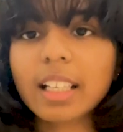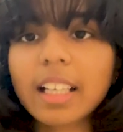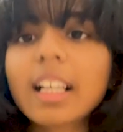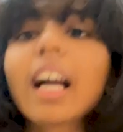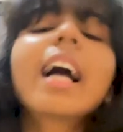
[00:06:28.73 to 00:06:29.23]

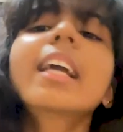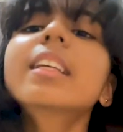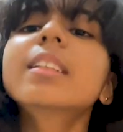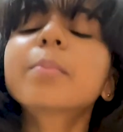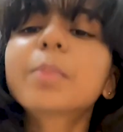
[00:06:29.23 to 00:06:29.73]
Like
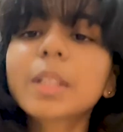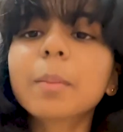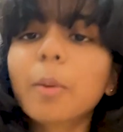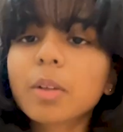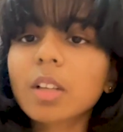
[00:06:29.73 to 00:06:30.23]
I put
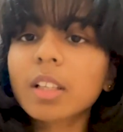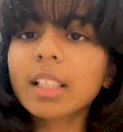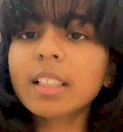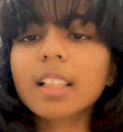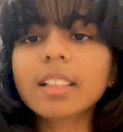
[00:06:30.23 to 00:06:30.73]
a pose on
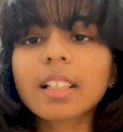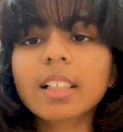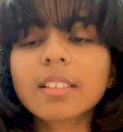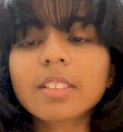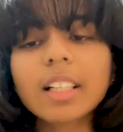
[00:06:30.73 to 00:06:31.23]
it and
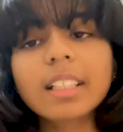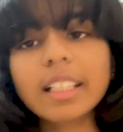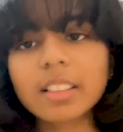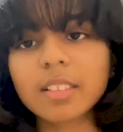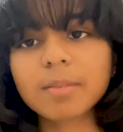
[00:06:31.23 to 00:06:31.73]
then try it
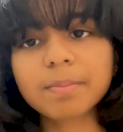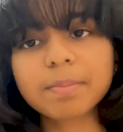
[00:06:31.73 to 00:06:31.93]
later.